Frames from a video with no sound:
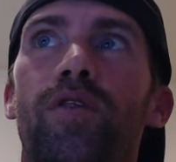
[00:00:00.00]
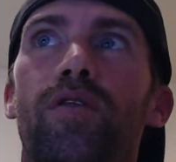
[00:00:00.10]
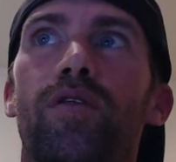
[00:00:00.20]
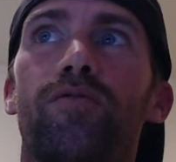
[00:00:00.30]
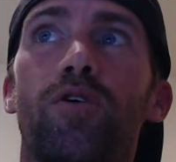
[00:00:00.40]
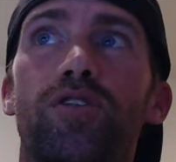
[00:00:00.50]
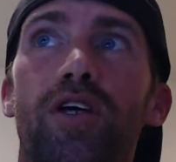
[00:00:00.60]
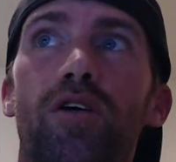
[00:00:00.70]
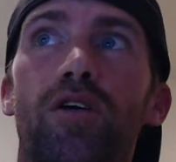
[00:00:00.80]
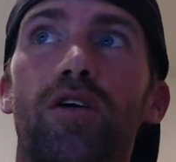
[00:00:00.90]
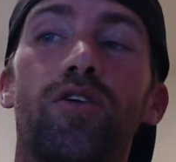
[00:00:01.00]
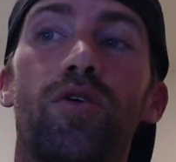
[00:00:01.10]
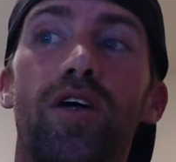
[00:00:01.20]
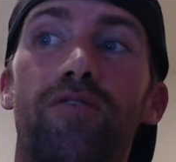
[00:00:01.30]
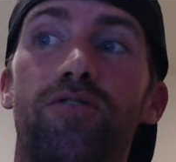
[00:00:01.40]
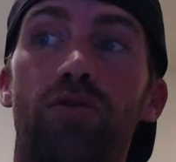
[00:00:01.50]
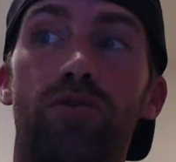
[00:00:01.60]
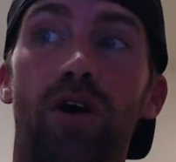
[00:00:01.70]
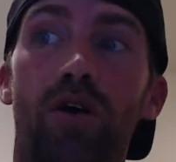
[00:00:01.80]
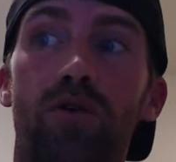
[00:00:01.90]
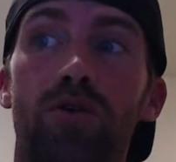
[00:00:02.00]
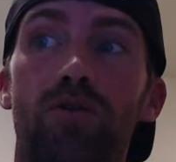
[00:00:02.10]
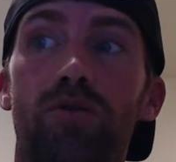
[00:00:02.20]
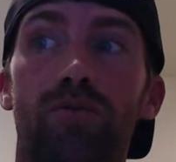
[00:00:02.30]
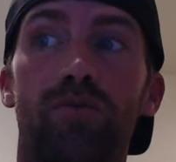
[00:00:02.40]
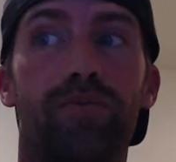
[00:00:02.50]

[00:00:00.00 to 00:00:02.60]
first thing you want to do, if you know you